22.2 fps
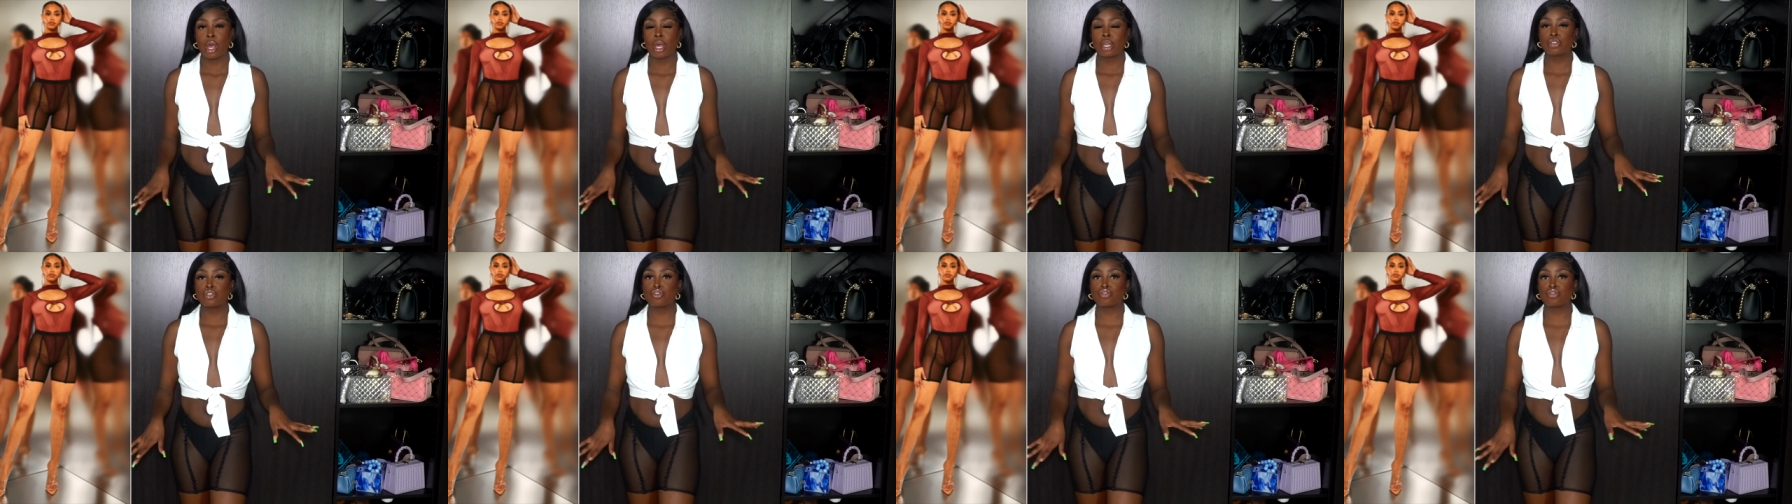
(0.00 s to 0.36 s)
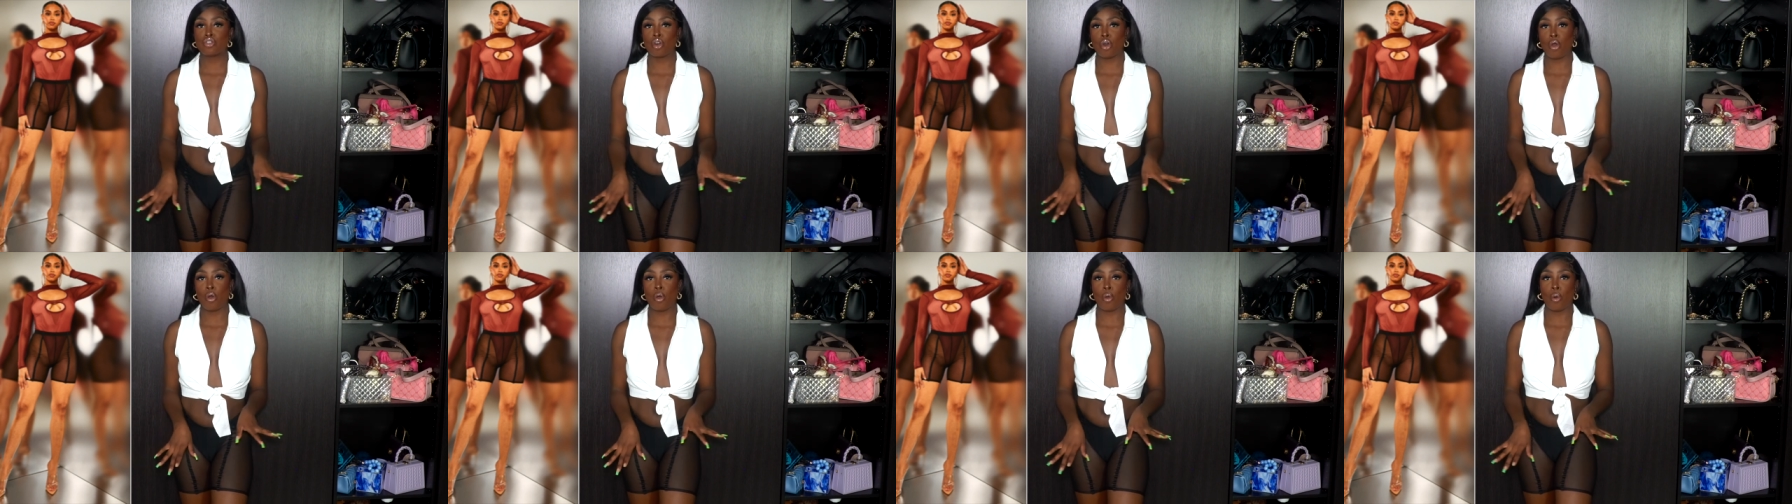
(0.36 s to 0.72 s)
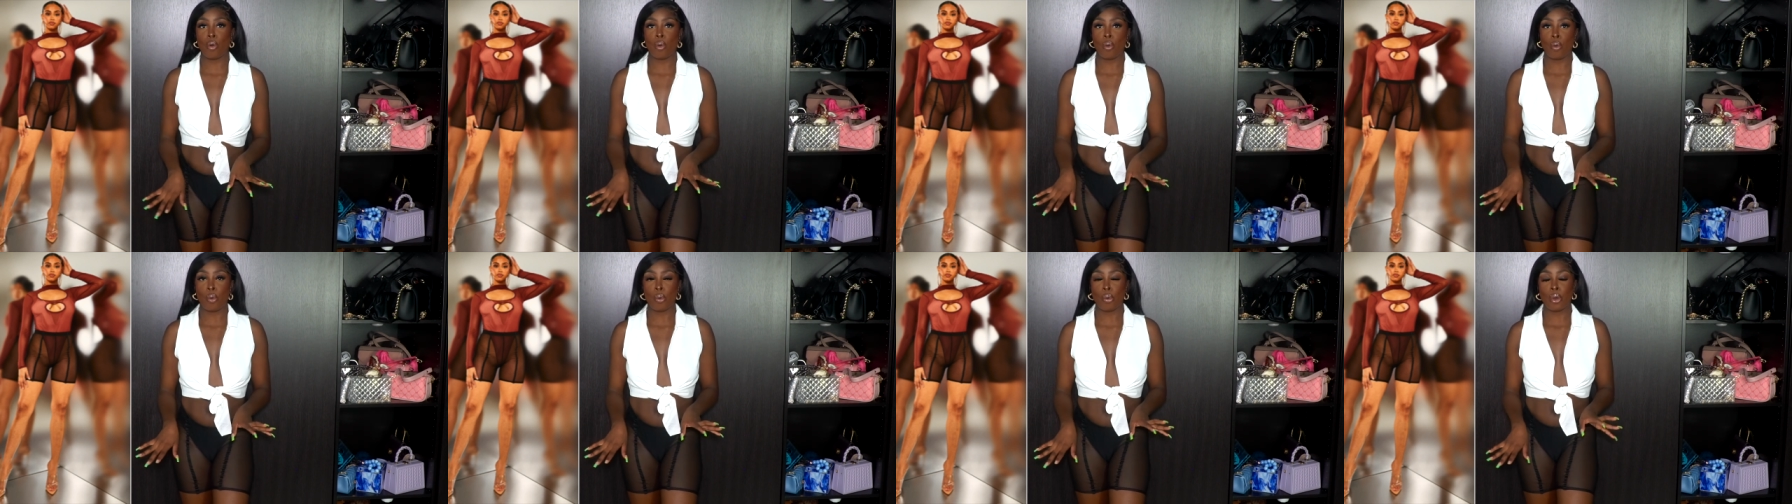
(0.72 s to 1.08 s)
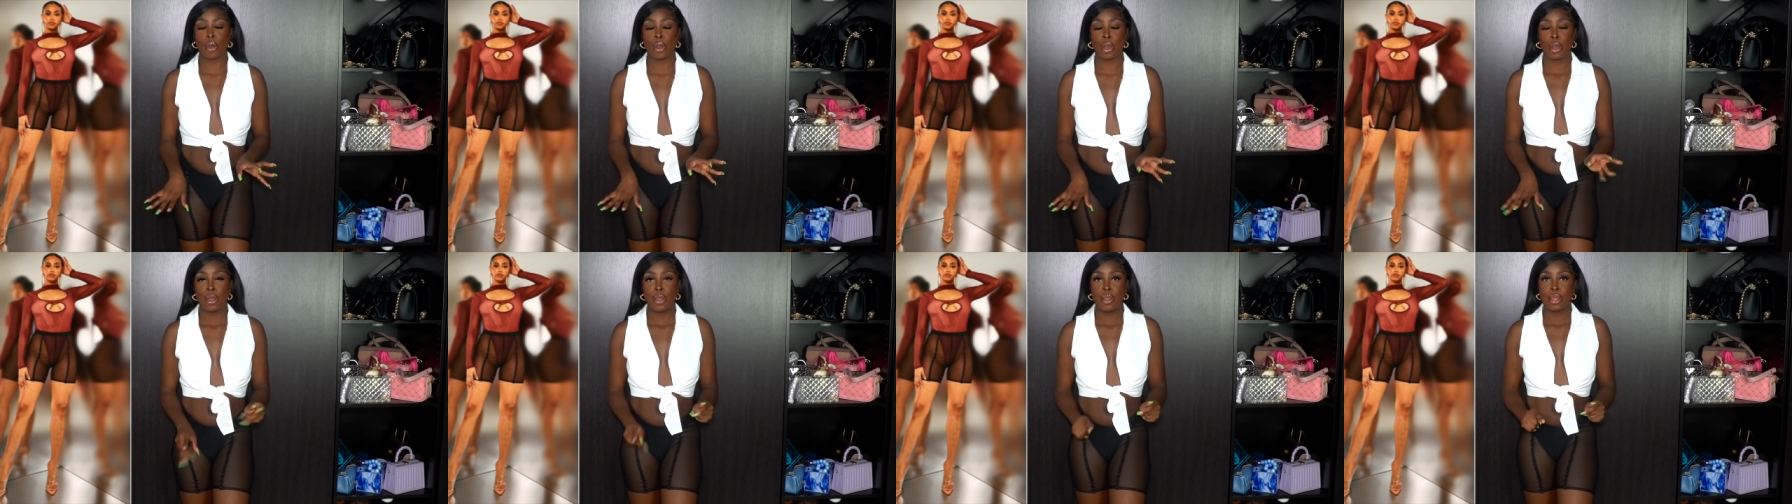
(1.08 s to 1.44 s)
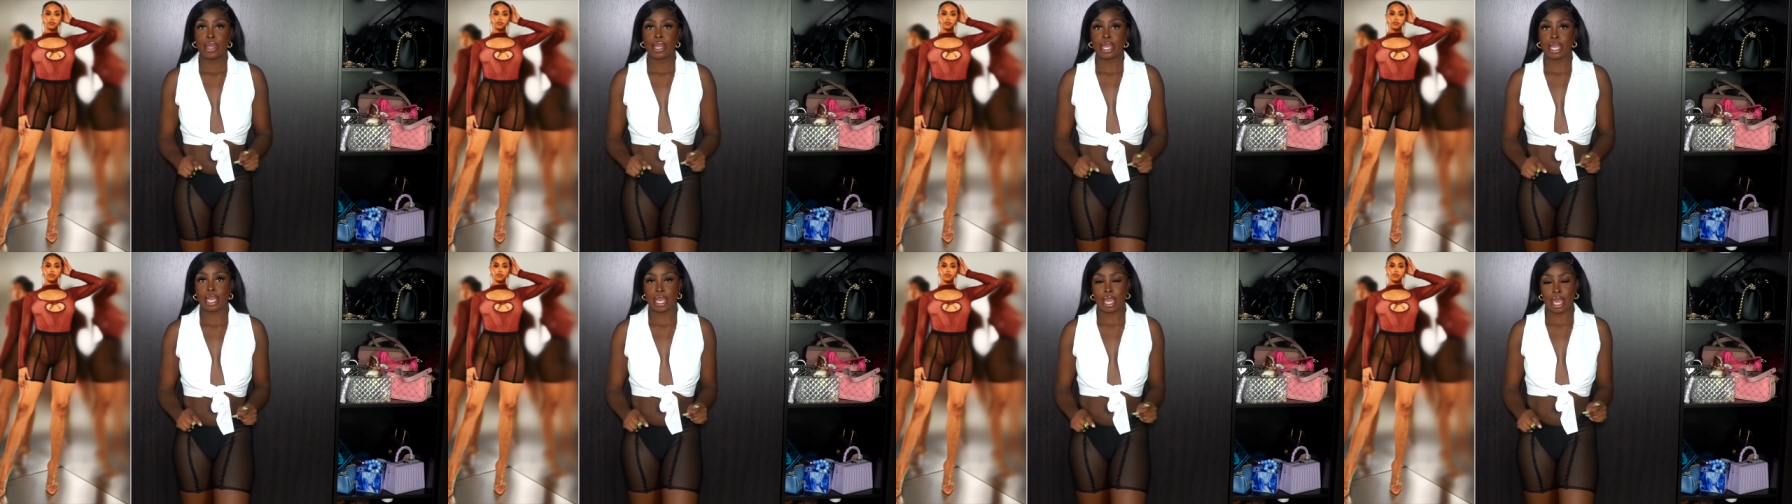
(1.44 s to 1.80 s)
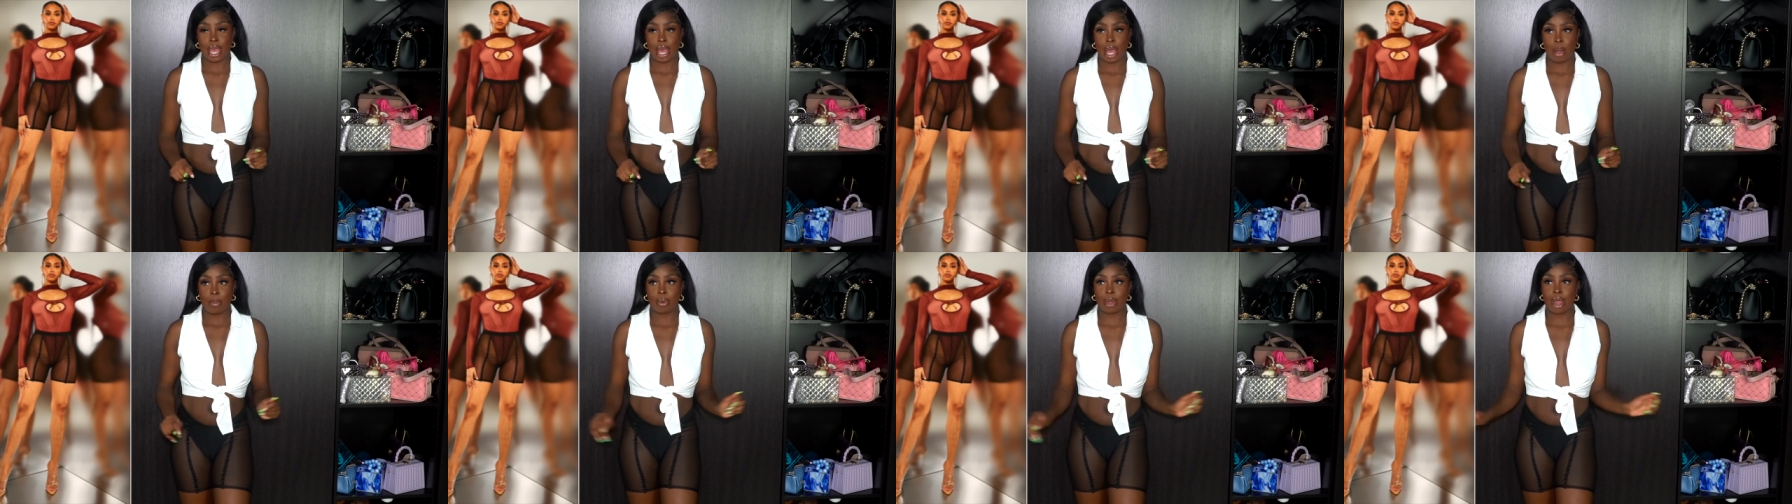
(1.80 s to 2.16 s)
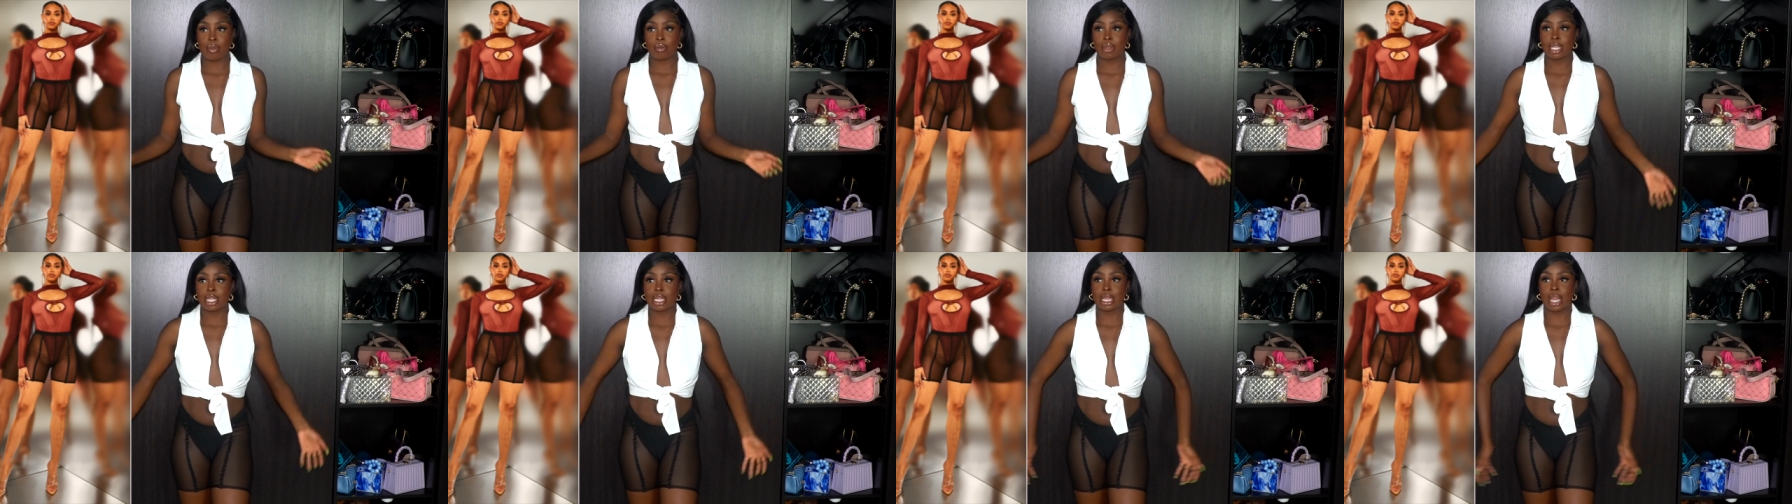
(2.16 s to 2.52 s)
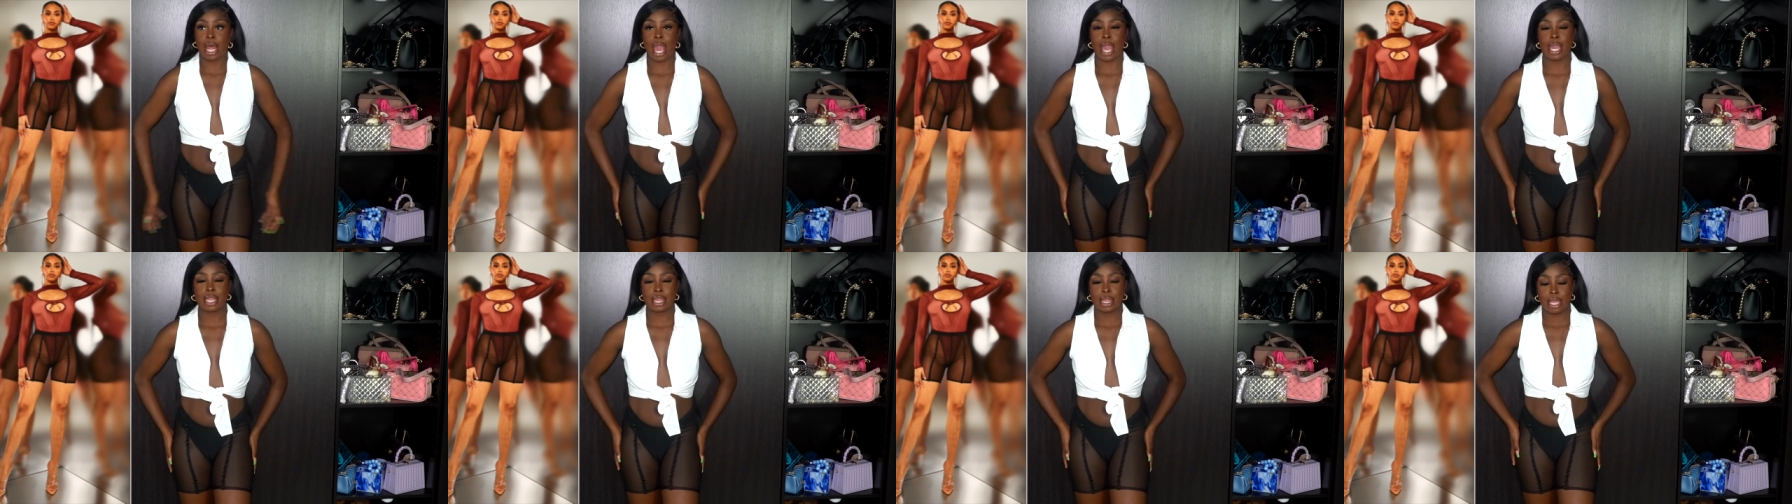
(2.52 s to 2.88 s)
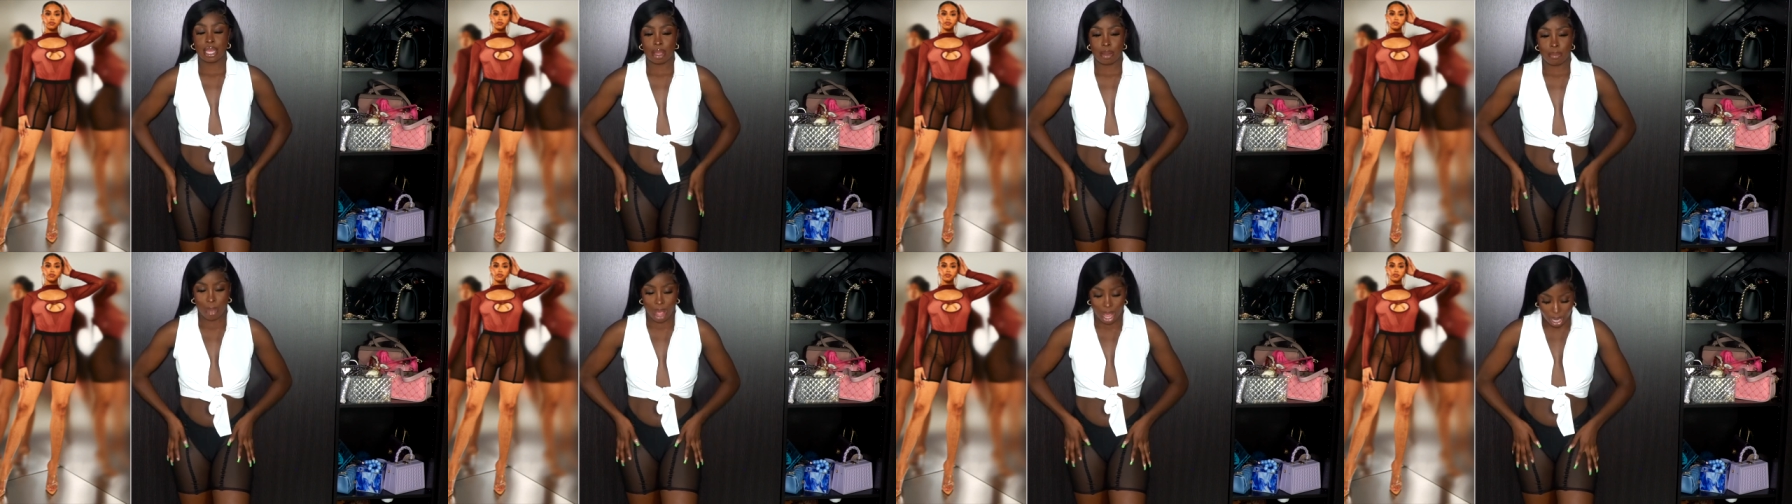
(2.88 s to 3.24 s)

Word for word: So yeah, but I really like them.